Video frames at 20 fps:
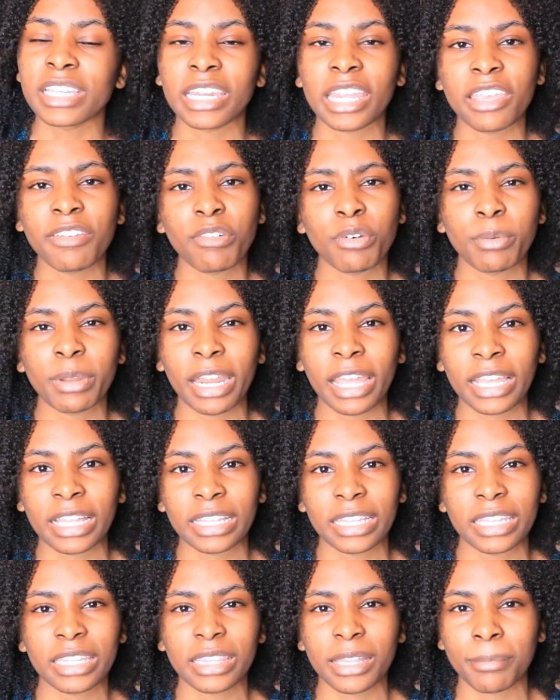And even when I
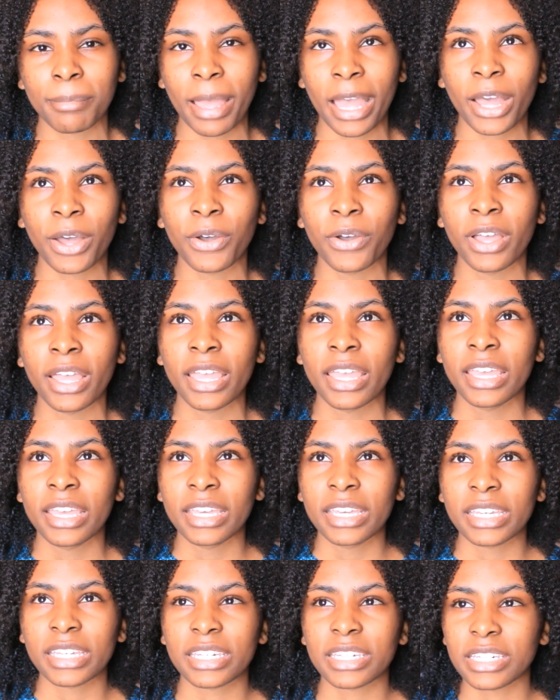cleaned them out,
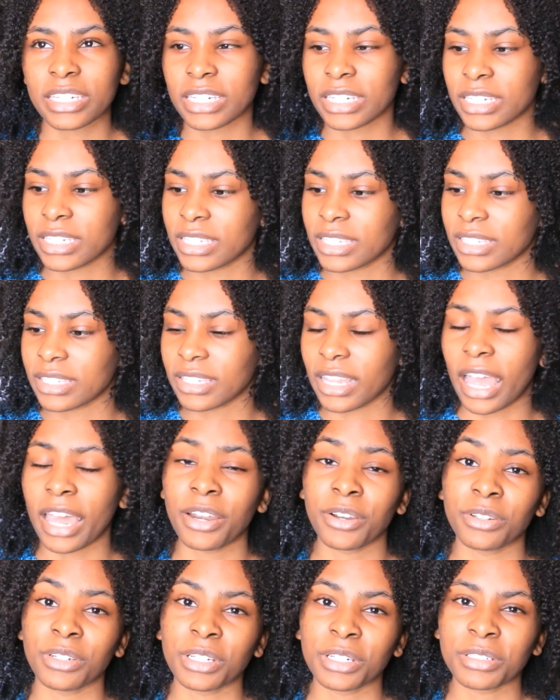it's just,
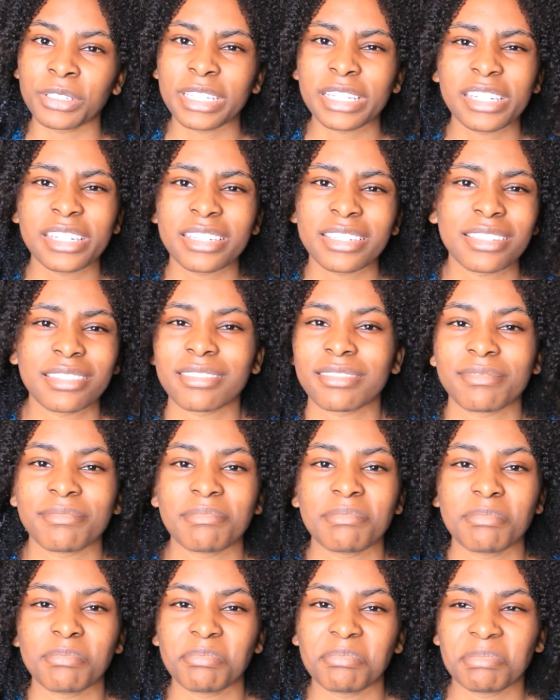I don't know, they just
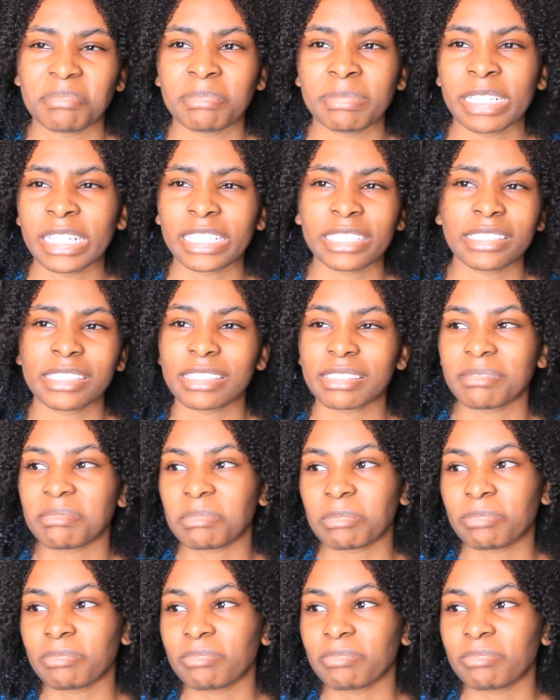looked